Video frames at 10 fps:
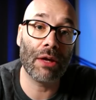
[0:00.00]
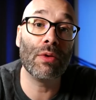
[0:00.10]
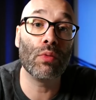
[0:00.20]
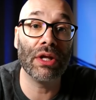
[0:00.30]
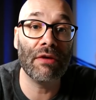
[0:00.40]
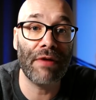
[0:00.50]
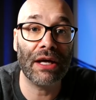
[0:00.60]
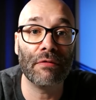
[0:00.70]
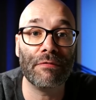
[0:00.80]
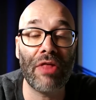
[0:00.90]
and it's
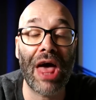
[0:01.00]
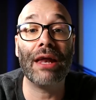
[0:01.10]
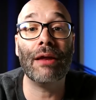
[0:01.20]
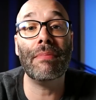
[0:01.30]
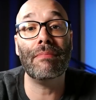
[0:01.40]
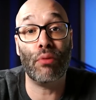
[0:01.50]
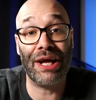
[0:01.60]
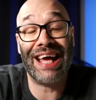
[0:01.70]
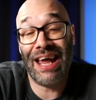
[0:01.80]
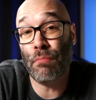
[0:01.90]
important that you do
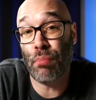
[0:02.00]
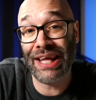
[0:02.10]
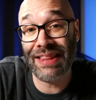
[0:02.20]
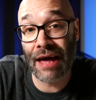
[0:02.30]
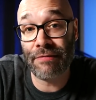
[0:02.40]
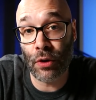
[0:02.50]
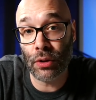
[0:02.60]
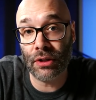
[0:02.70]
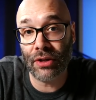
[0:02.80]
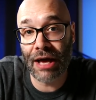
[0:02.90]
the same
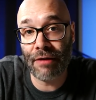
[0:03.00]
in your